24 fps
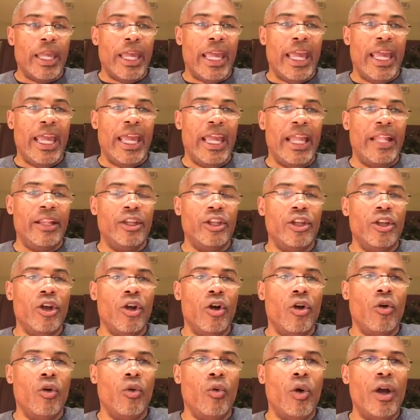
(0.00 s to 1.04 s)
And,
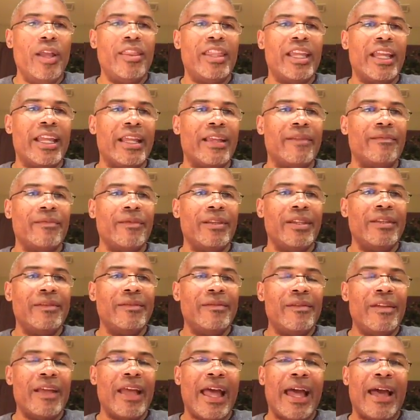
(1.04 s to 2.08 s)
one
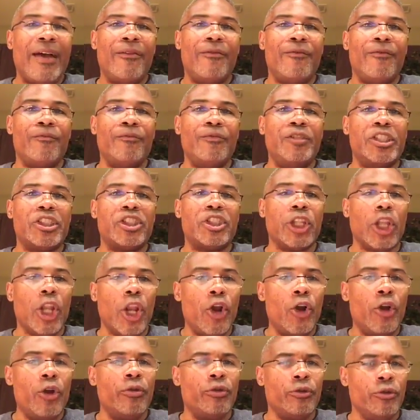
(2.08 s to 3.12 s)
thing I've just
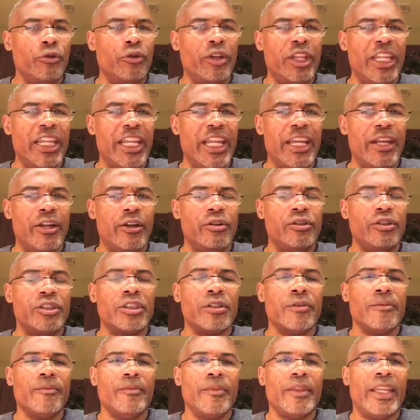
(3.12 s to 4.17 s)
learned through the years
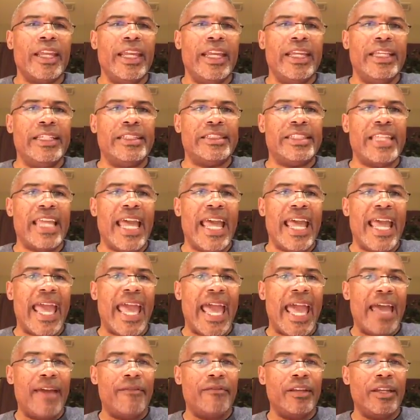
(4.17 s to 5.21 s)
is that
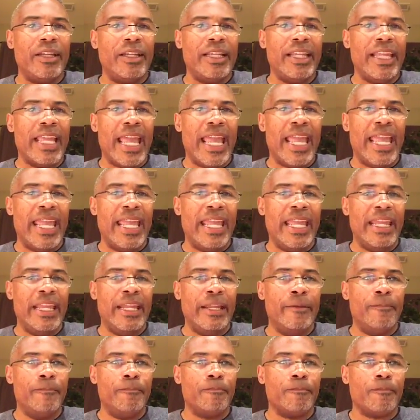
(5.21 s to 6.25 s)
having
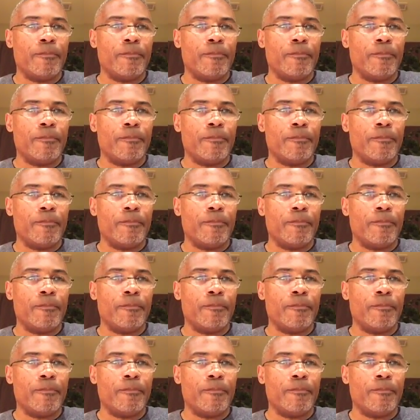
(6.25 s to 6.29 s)
the